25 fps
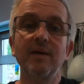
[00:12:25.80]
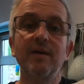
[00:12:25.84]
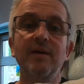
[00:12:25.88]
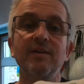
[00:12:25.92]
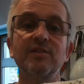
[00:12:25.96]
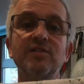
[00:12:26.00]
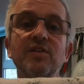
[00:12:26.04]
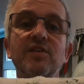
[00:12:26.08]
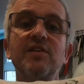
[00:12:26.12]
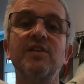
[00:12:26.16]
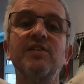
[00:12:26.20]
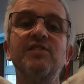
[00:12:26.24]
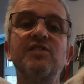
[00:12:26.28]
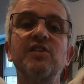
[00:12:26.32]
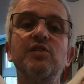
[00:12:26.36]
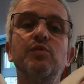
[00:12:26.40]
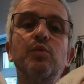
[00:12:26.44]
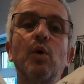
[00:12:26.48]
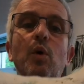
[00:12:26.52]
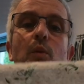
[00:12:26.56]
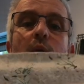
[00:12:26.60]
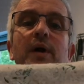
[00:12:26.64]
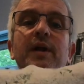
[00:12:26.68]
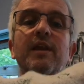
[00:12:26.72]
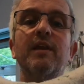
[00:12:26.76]
So this is
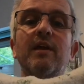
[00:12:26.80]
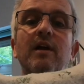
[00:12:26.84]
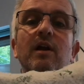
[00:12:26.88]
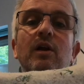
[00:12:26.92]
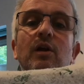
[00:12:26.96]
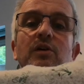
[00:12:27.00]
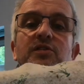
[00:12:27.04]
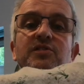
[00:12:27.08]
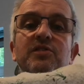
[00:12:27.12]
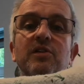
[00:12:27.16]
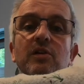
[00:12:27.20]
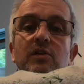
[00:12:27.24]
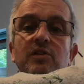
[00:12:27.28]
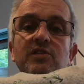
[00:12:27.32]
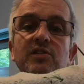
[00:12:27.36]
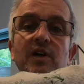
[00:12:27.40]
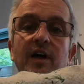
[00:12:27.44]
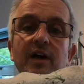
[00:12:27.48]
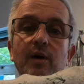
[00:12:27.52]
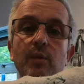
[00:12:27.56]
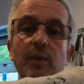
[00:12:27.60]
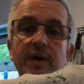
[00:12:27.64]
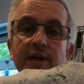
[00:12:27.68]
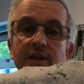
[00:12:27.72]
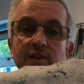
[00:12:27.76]
what one of the cloths looks
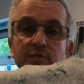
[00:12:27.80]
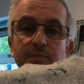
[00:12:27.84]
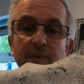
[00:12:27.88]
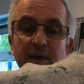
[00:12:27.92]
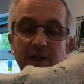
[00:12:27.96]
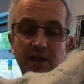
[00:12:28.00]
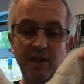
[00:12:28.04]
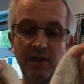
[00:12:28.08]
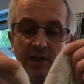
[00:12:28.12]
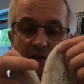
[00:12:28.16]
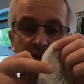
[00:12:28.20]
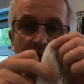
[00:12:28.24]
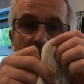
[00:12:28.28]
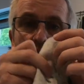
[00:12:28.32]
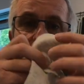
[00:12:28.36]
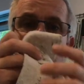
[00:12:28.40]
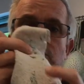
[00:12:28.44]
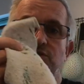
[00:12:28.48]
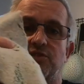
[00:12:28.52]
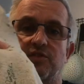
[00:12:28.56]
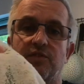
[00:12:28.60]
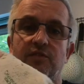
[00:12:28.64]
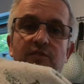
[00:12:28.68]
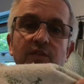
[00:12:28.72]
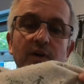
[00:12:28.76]
like when it's been
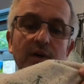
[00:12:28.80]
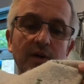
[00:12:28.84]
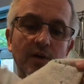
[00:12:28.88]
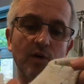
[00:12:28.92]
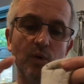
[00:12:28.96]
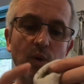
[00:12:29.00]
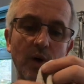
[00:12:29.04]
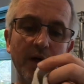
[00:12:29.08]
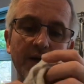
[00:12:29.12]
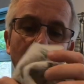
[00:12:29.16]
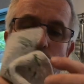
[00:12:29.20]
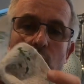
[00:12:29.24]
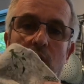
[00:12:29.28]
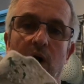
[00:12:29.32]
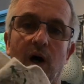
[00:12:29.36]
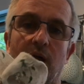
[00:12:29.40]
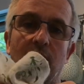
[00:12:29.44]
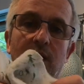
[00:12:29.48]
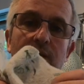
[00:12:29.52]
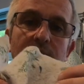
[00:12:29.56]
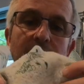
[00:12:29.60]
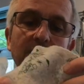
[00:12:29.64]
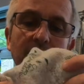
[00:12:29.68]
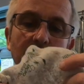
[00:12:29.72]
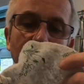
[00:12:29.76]
used for quite a
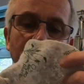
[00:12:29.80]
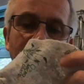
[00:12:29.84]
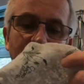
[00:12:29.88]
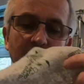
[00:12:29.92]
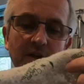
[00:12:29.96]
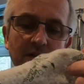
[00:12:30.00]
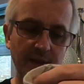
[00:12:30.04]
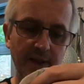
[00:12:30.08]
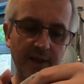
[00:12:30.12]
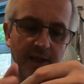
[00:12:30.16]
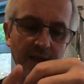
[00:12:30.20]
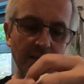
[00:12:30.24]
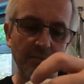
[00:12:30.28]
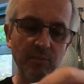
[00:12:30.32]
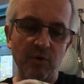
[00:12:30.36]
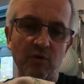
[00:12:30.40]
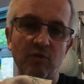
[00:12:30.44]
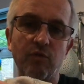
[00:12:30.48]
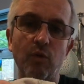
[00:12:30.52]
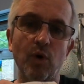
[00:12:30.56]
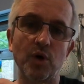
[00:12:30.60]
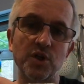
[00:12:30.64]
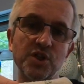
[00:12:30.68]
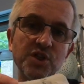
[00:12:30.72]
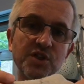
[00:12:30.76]
while and used in a number
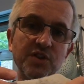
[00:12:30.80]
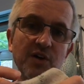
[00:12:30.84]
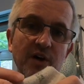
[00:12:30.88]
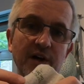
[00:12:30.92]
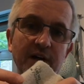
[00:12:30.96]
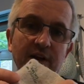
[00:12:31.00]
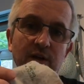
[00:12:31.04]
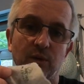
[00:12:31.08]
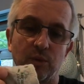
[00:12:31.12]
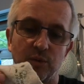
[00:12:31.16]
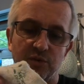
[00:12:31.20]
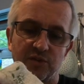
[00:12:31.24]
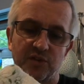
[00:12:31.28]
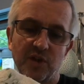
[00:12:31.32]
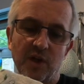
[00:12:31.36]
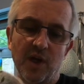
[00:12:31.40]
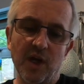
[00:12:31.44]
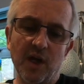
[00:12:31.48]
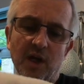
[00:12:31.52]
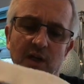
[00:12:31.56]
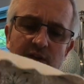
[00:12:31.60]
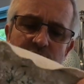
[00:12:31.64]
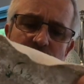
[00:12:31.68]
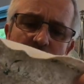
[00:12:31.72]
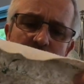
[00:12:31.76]
of wash cycles.
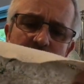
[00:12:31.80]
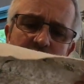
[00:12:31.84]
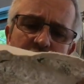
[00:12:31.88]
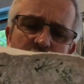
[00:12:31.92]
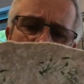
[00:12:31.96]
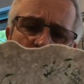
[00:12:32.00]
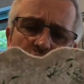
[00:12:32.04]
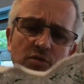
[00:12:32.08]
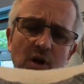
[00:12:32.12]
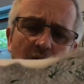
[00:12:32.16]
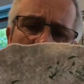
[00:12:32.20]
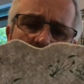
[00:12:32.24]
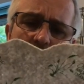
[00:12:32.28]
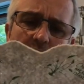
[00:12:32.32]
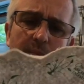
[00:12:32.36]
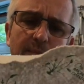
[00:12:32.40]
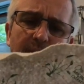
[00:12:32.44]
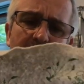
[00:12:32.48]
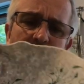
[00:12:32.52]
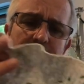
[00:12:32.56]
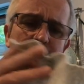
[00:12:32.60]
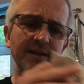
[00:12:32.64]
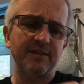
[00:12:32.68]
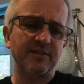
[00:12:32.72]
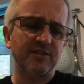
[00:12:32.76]
So it's shrunk a
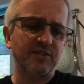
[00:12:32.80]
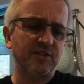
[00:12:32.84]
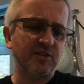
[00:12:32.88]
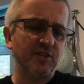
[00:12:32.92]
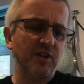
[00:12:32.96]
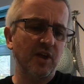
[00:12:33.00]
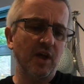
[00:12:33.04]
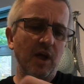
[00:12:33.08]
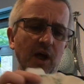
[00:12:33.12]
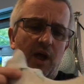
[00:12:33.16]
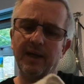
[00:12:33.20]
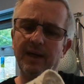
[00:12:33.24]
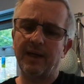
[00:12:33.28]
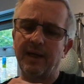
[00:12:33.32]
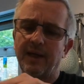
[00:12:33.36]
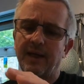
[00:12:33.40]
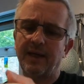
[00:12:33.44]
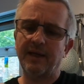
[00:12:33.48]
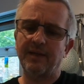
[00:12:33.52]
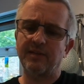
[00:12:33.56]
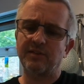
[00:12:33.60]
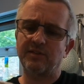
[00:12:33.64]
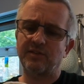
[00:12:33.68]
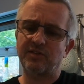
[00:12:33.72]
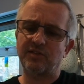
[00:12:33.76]
bit,
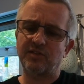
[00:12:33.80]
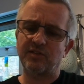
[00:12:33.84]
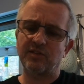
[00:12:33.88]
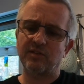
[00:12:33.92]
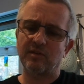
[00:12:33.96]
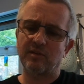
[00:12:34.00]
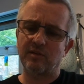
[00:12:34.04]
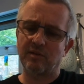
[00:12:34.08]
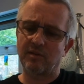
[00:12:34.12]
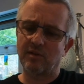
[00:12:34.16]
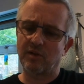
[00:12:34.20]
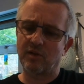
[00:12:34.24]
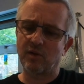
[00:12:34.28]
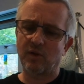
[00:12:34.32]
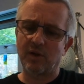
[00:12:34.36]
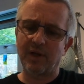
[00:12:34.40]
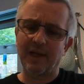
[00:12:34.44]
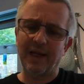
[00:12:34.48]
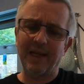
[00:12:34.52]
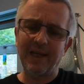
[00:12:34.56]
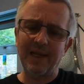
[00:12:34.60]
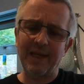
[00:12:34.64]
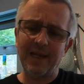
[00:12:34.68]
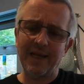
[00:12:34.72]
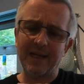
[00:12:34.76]
it's got a
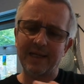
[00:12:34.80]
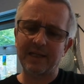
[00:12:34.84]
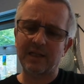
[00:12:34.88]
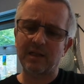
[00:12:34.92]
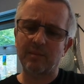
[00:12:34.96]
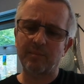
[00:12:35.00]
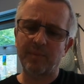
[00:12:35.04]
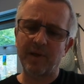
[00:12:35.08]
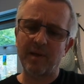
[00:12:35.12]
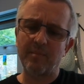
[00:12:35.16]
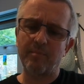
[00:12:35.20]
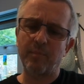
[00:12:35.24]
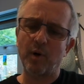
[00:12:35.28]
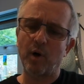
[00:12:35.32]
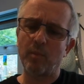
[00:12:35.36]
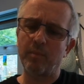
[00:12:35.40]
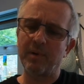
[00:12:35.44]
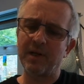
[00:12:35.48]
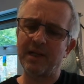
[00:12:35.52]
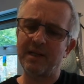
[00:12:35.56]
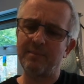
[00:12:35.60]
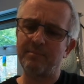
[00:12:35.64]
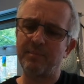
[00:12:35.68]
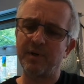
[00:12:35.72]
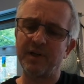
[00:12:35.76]
little bit
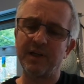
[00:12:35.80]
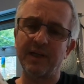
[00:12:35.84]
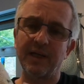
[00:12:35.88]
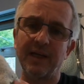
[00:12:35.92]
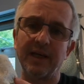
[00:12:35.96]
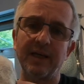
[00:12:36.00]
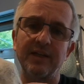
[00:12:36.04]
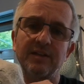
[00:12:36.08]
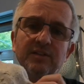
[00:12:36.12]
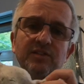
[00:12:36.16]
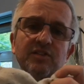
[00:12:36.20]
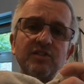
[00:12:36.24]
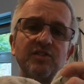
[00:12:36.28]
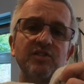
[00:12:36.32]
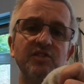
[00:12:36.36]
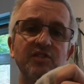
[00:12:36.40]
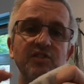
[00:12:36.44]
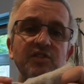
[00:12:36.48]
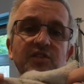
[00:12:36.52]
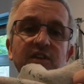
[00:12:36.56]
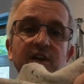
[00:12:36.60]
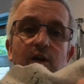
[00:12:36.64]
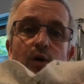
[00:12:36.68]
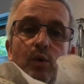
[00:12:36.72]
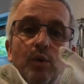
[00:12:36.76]
bobbly, but it is
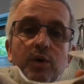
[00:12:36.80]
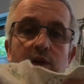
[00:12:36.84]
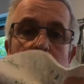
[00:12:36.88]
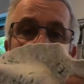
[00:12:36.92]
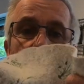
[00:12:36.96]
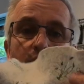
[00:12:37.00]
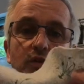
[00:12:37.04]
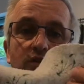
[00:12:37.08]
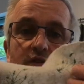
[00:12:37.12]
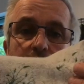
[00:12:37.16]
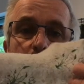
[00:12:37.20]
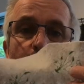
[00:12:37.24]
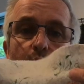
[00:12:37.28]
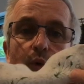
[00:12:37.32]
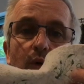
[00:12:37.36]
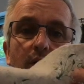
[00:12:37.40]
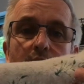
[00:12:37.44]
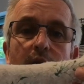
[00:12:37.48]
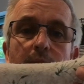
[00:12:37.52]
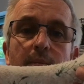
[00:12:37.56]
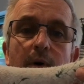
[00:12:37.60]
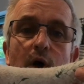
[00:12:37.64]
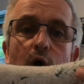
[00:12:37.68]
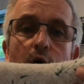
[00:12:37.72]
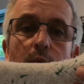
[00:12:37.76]
still usable at
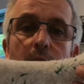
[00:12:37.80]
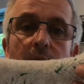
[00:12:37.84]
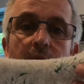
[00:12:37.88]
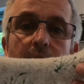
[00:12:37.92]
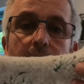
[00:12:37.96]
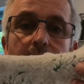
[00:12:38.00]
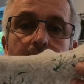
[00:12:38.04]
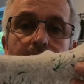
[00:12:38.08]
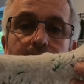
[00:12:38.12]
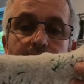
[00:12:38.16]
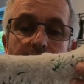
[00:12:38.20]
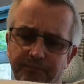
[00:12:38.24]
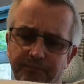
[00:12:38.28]
the moment.